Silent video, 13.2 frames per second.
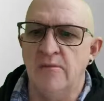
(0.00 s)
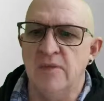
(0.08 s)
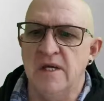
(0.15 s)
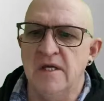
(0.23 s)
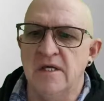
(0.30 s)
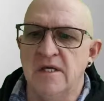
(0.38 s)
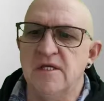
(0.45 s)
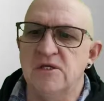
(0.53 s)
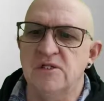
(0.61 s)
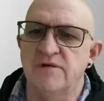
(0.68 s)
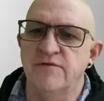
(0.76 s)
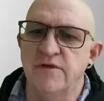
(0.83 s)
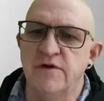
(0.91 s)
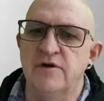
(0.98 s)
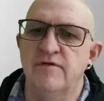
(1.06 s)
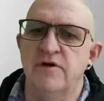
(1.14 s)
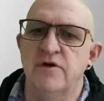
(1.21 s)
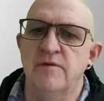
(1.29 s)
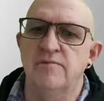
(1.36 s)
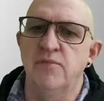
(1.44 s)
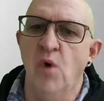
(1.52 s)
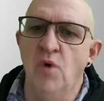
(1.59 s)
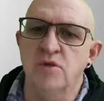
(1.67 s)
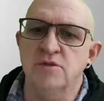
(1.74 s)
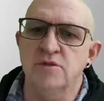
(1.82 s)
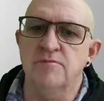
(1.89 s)
it is a very, very
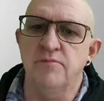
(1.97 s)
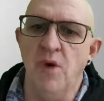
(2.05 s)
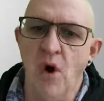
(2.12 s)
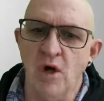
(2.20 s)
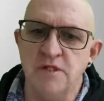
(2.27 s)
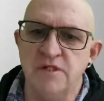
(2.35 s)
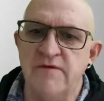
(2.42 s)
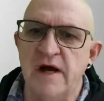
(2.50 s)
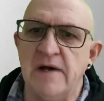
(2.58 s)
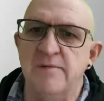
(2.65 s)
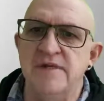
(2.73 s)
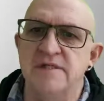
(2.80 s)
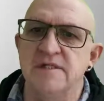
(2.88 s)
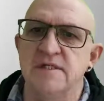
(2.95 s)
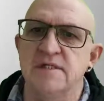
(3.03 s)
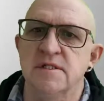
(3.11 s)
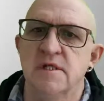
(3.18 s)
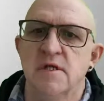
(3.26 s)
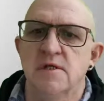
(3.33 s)
important part of our business